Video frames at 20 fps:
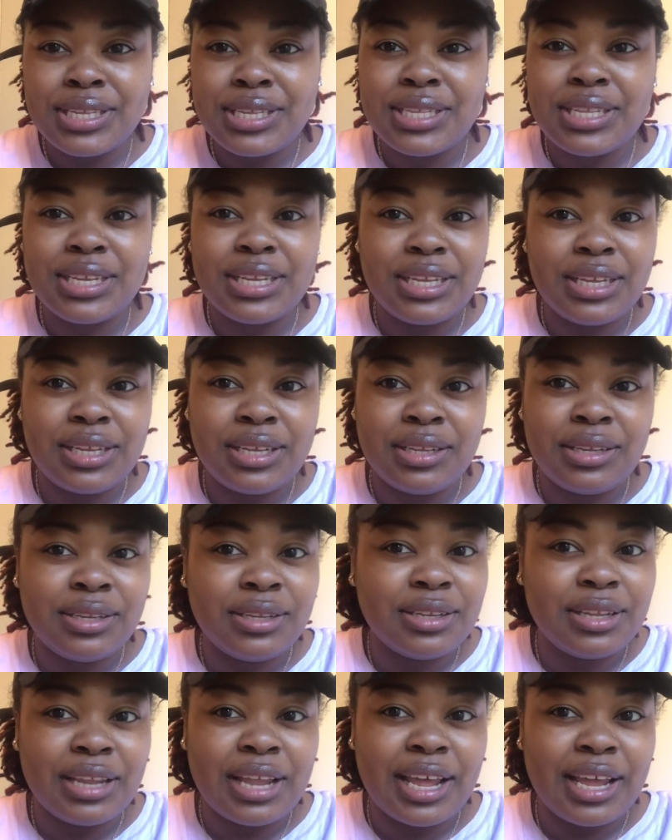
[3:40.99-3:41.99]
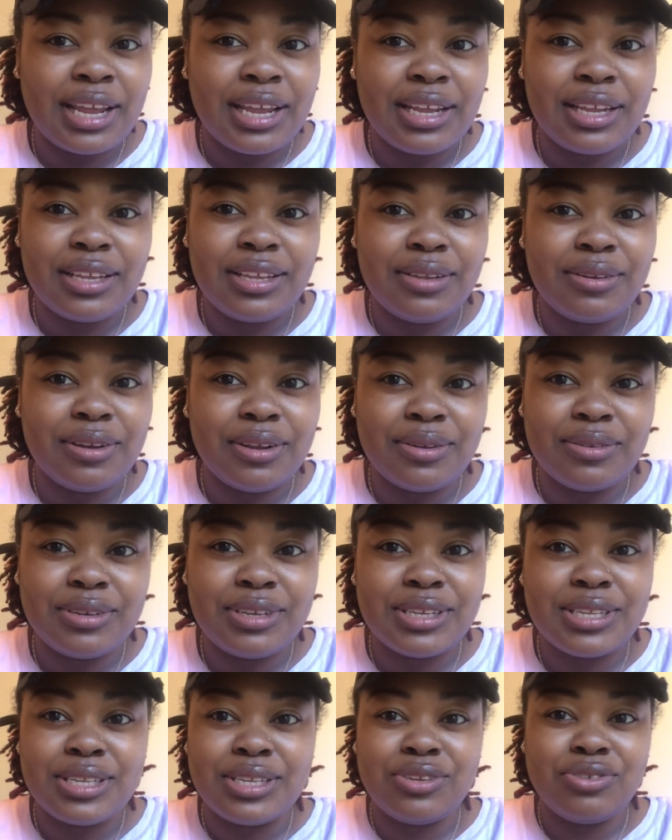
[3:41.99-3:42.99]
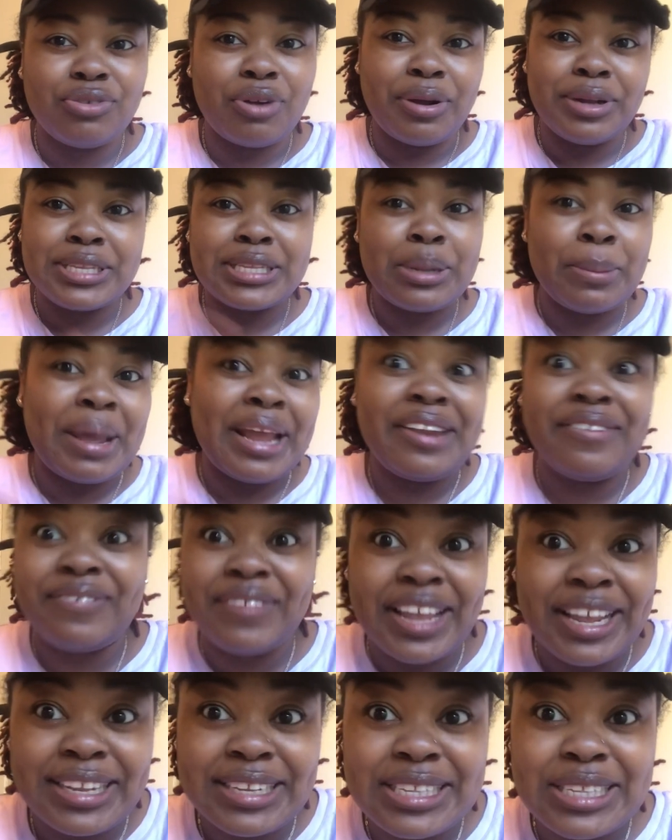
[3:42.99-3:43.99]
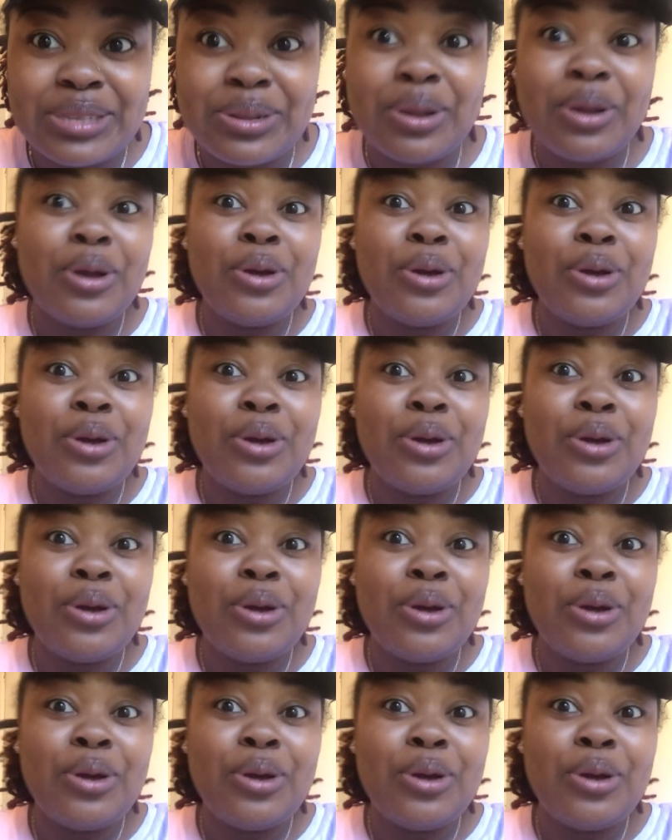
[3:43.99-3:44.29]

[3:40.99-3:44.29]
than just drawing somebody's face.